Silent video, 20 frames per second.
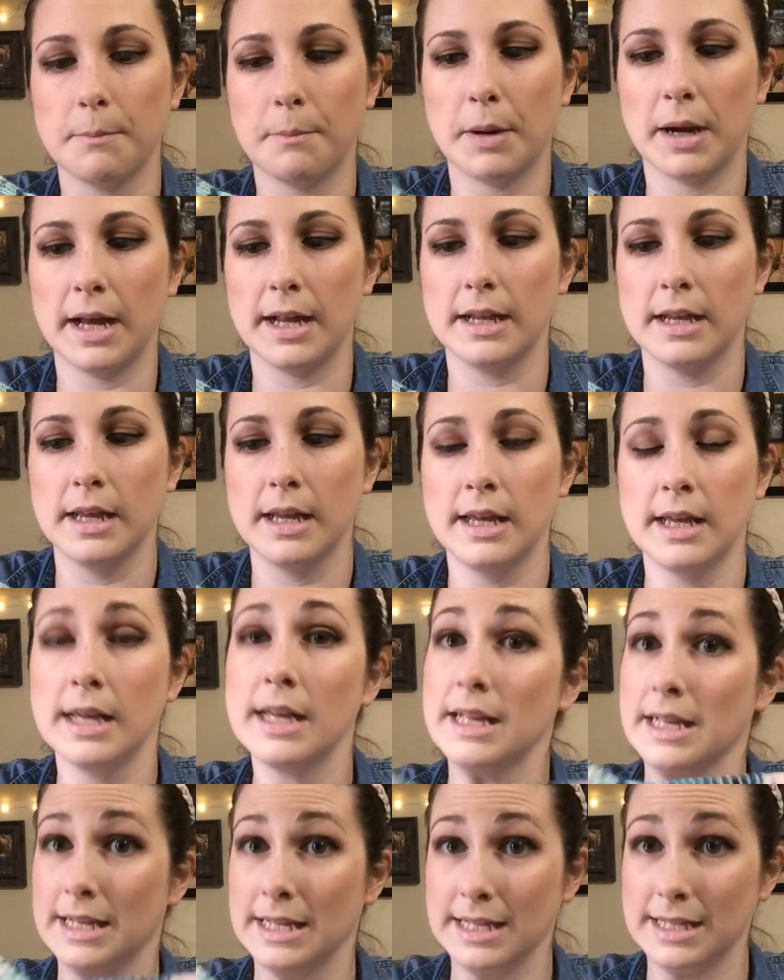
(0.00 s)
But
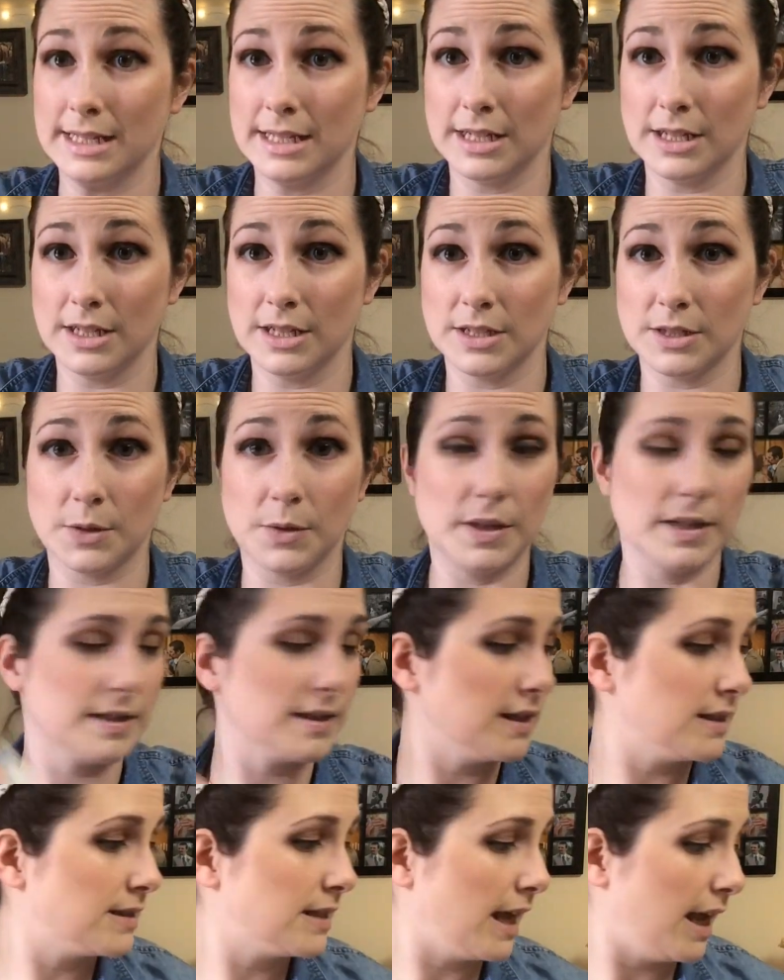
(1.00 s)
so
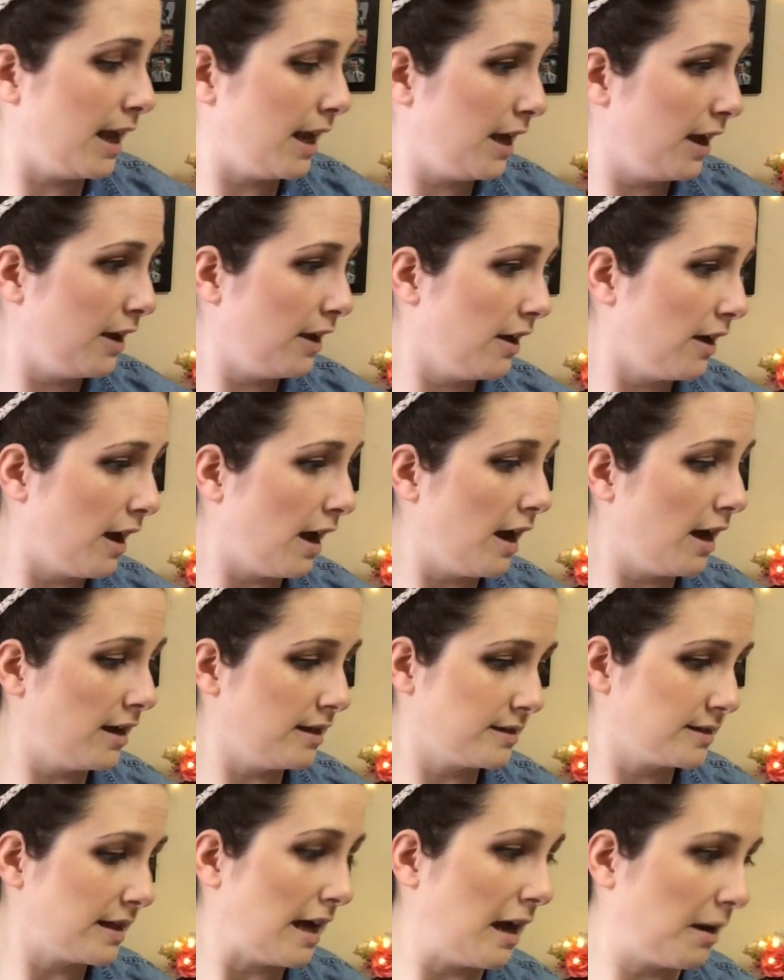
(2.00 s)
this is a
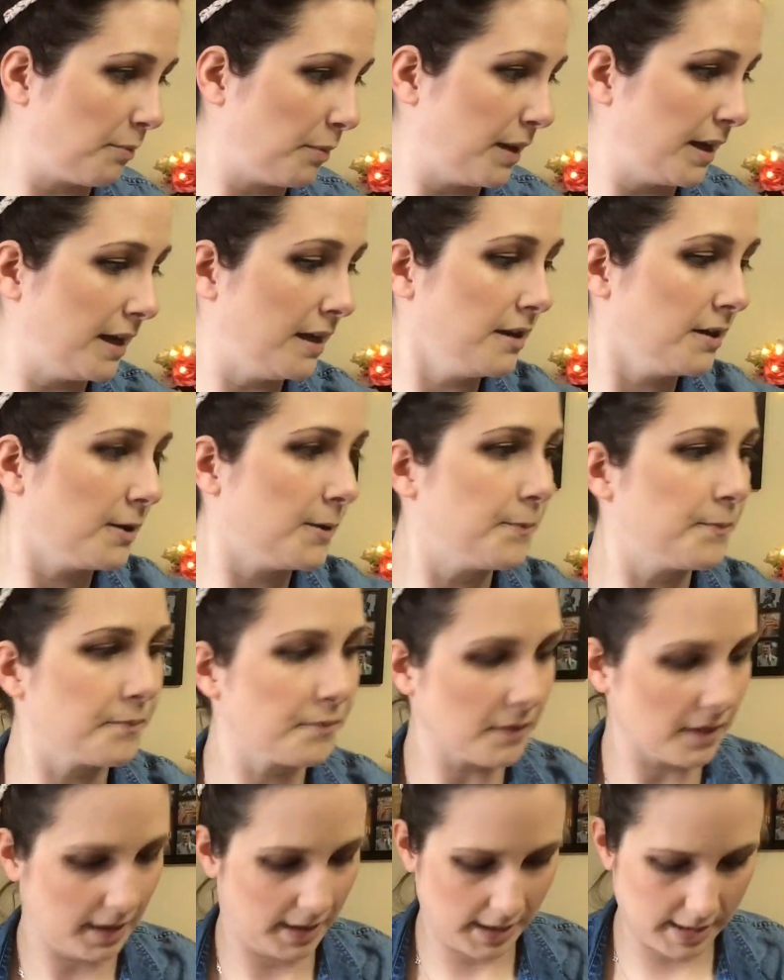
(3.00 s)
sock blank.
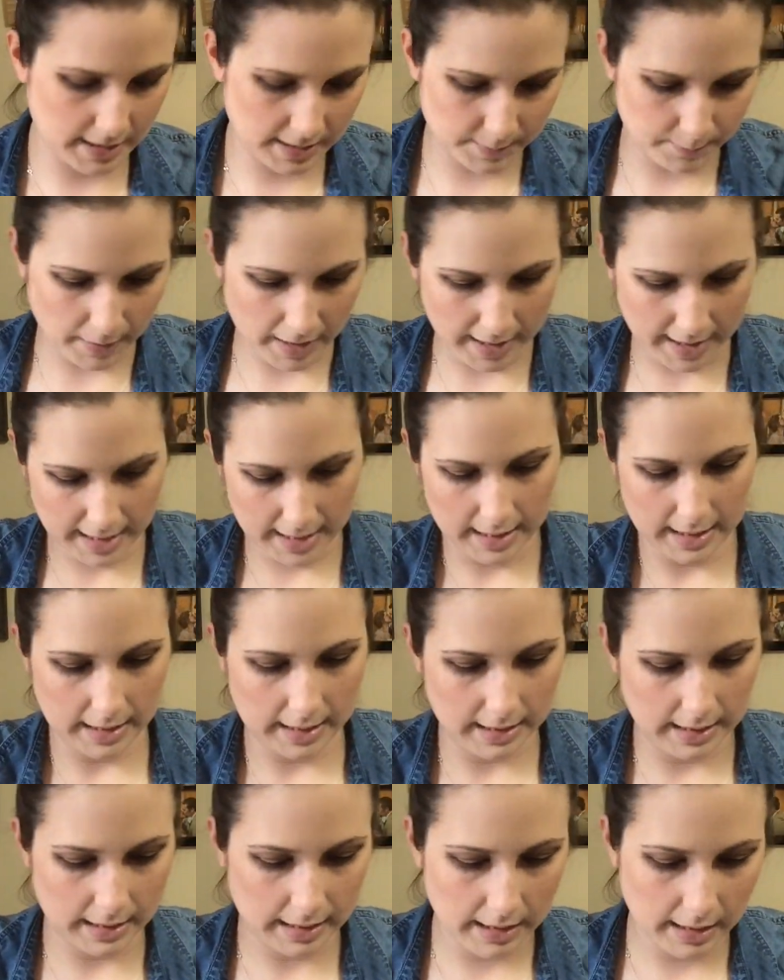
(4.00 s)
And it's by
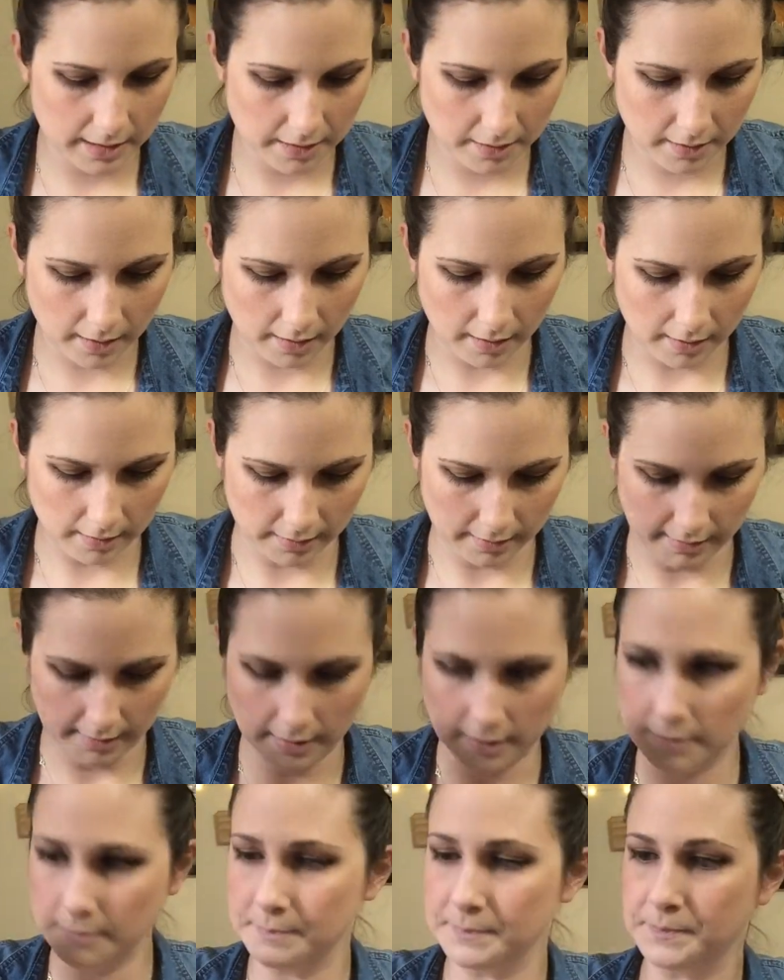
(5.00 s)
Knitty and
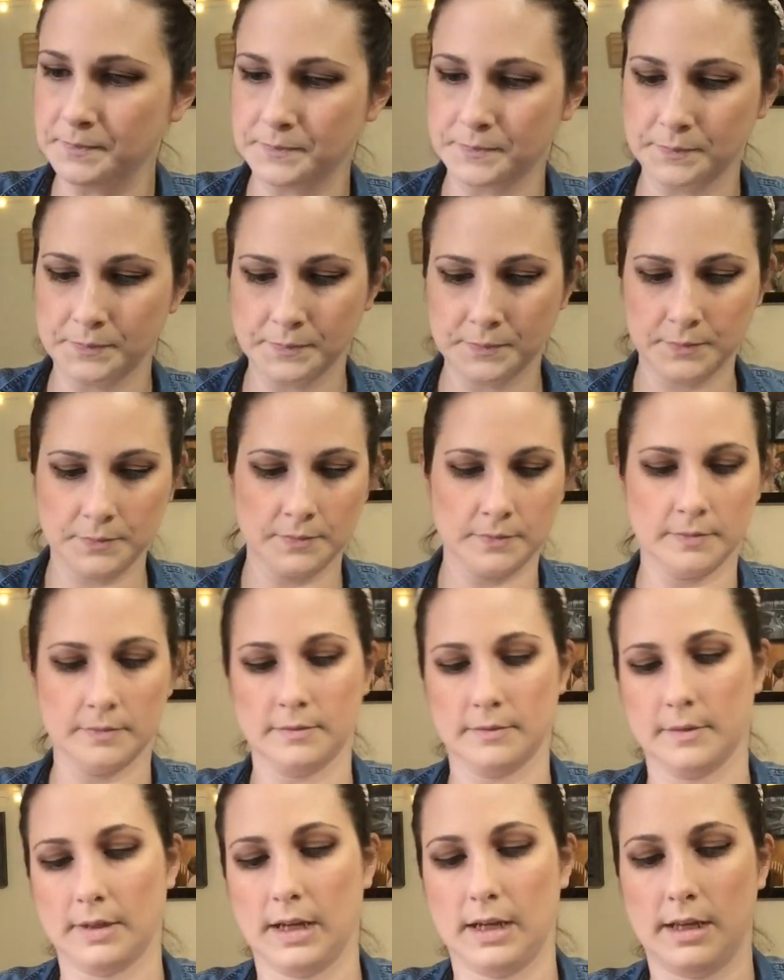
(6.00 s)
Color.
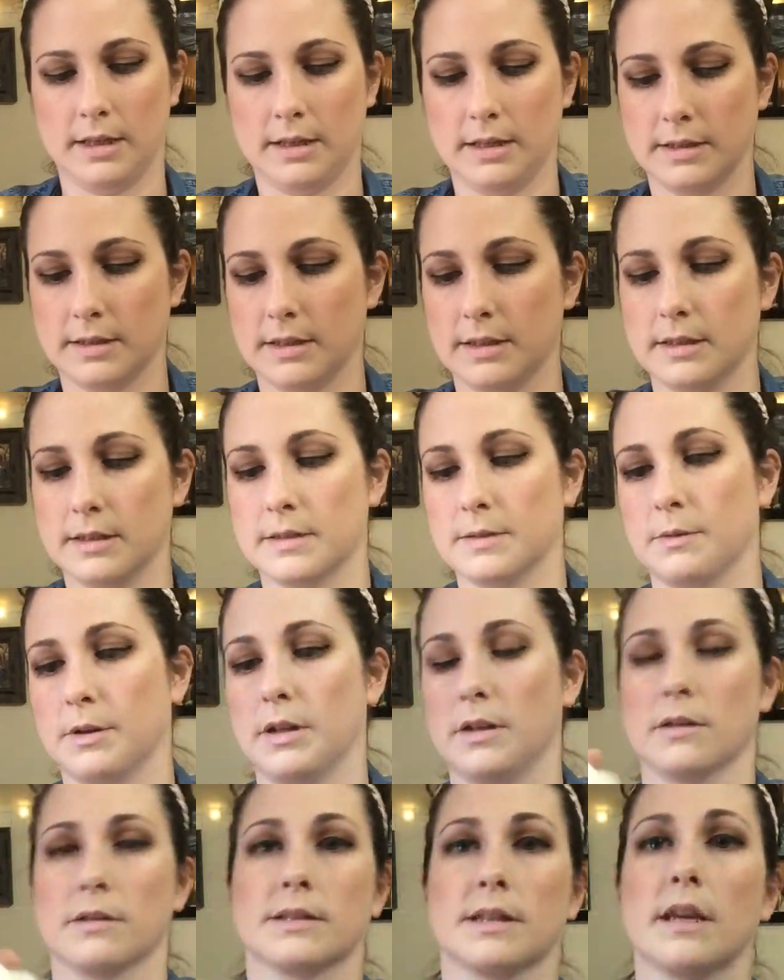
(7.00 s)
And this is what
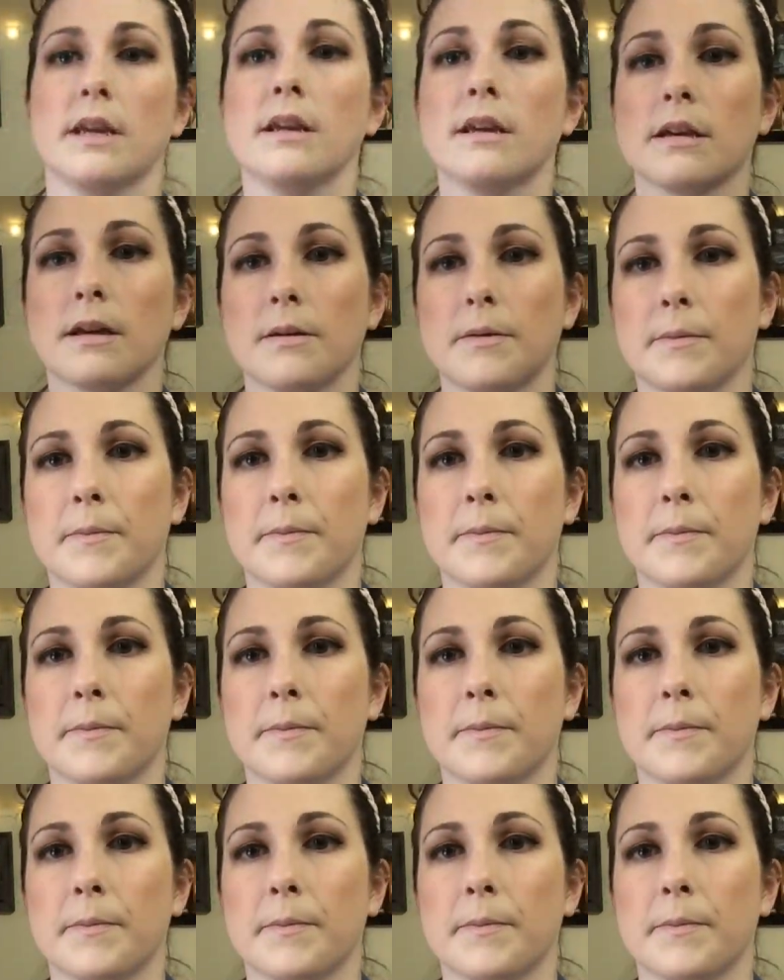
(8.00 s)
it looks like.